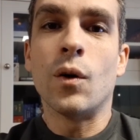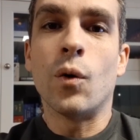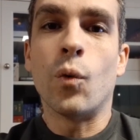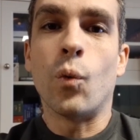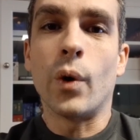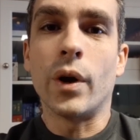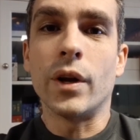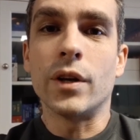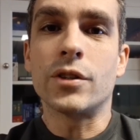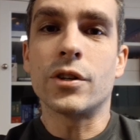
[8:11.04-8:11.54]

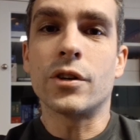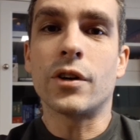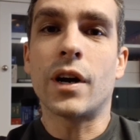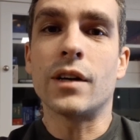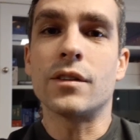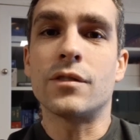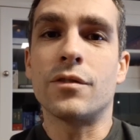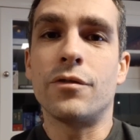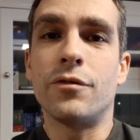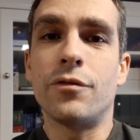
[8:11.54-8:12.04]
winter
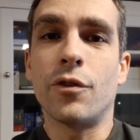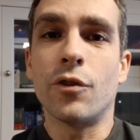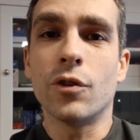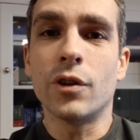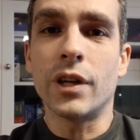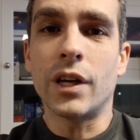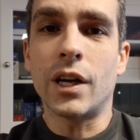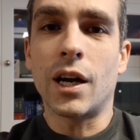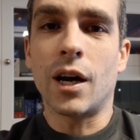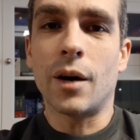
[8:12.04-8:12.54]
has
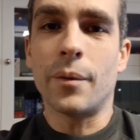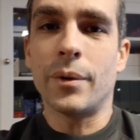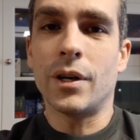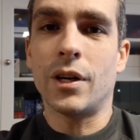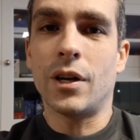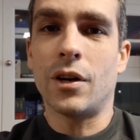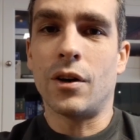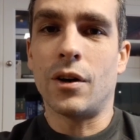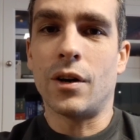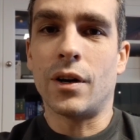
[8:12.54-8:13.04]
fully come
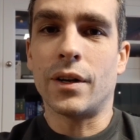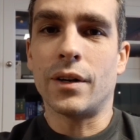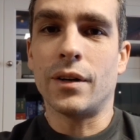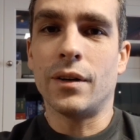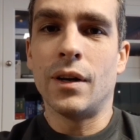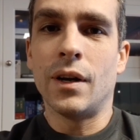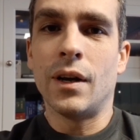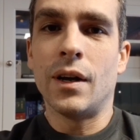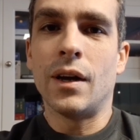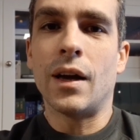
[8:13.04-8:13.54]
and
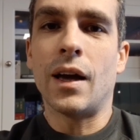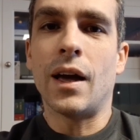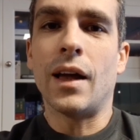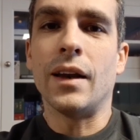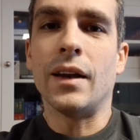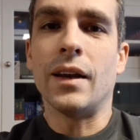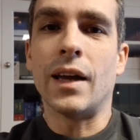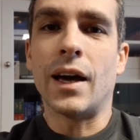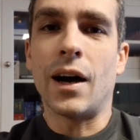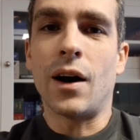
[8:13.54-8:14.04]
gone,
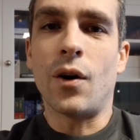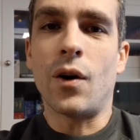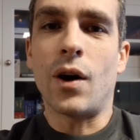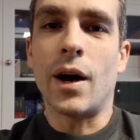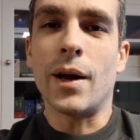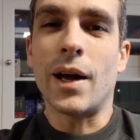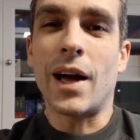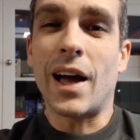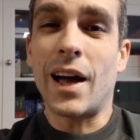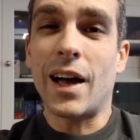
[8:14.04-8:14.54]
and now
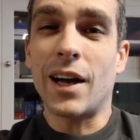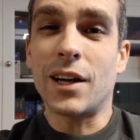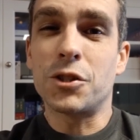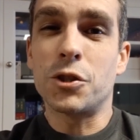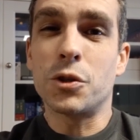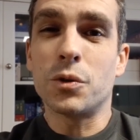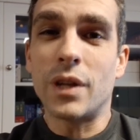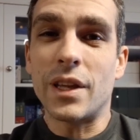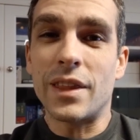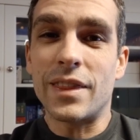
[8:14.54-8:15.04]
I
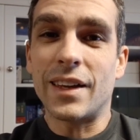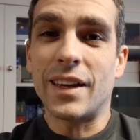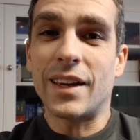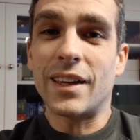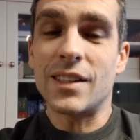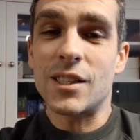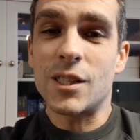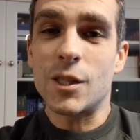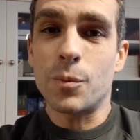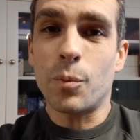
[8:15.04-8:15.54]
actually think
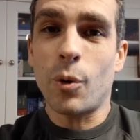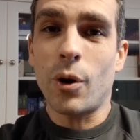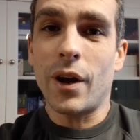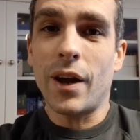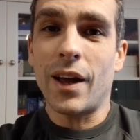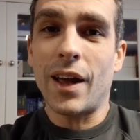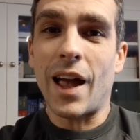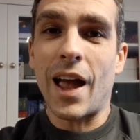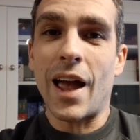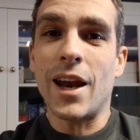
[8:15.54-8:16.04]
it's
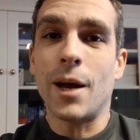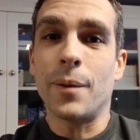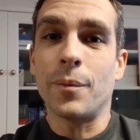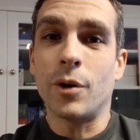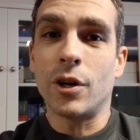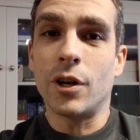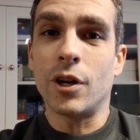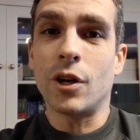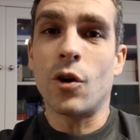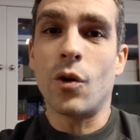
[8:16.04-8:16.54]
spring, and I'm
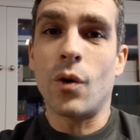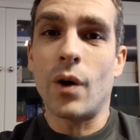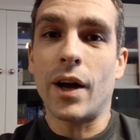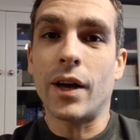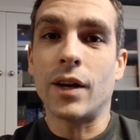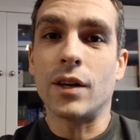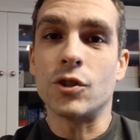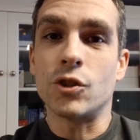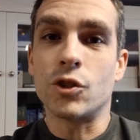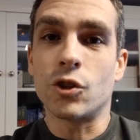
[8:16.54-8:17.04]
going to go
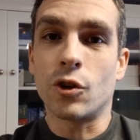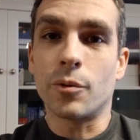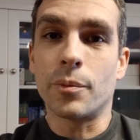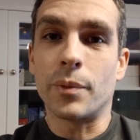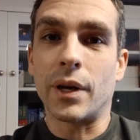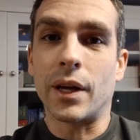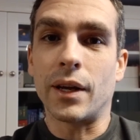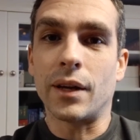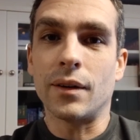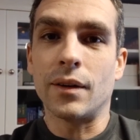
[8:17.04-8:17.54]
ahead and
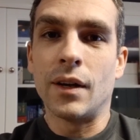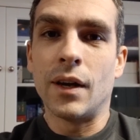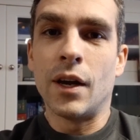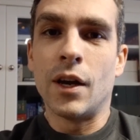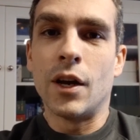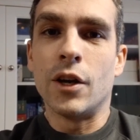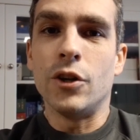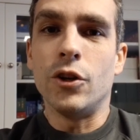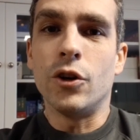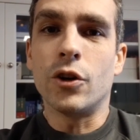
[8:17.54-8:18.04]
germinate.
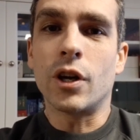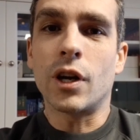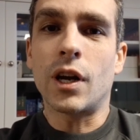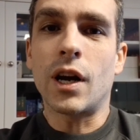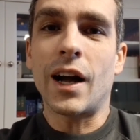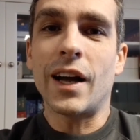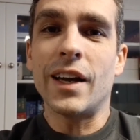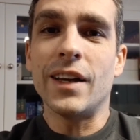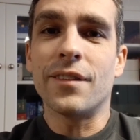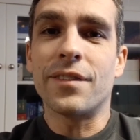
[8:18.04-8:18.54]
You can
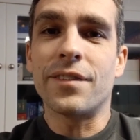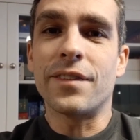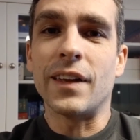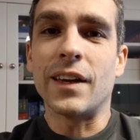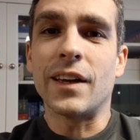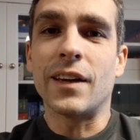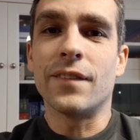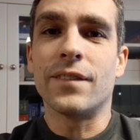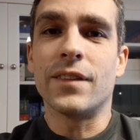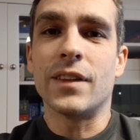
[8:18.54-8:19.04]
kind of
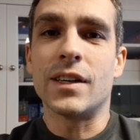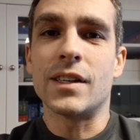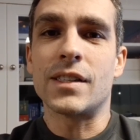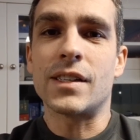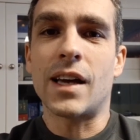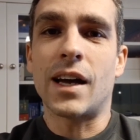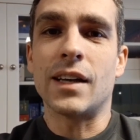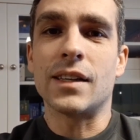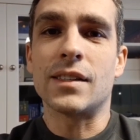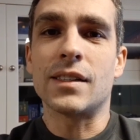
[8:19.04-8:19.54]
think of
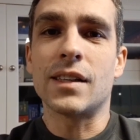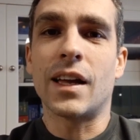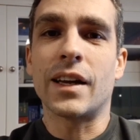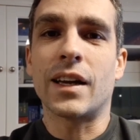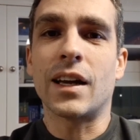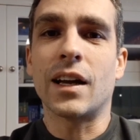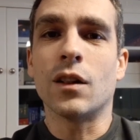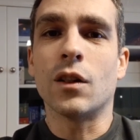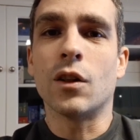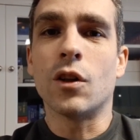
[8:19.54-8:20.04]
this as
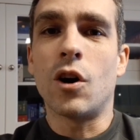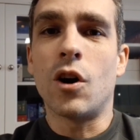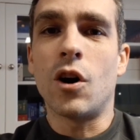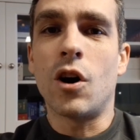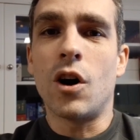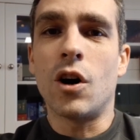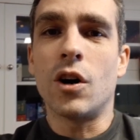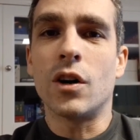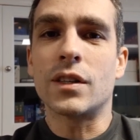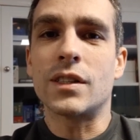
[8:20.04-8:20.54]
like a
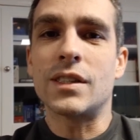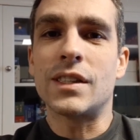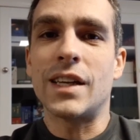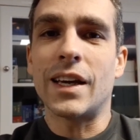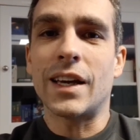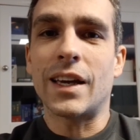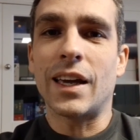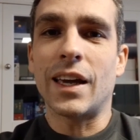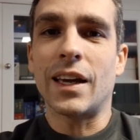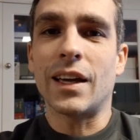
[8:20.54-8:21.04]
long
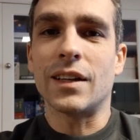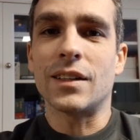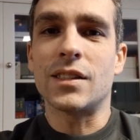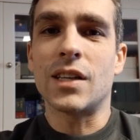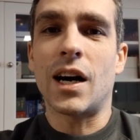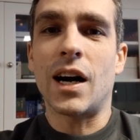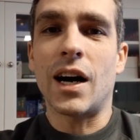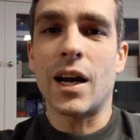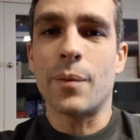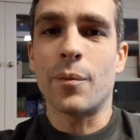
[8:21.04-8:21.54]
ticking
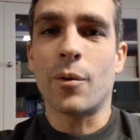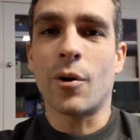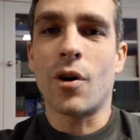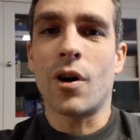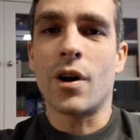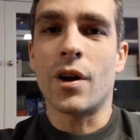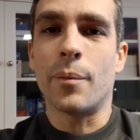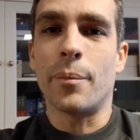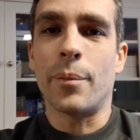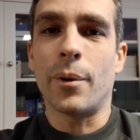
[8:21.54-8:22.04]
timer
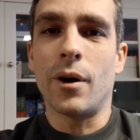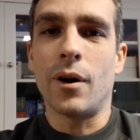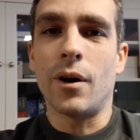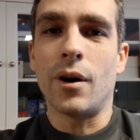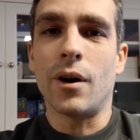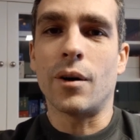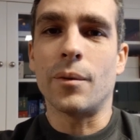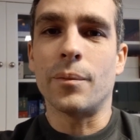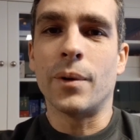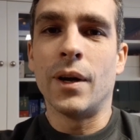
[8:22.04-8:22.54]
on a
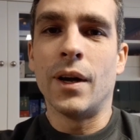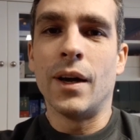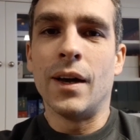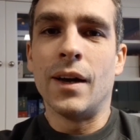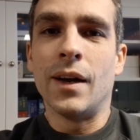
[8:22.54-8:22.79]
bomb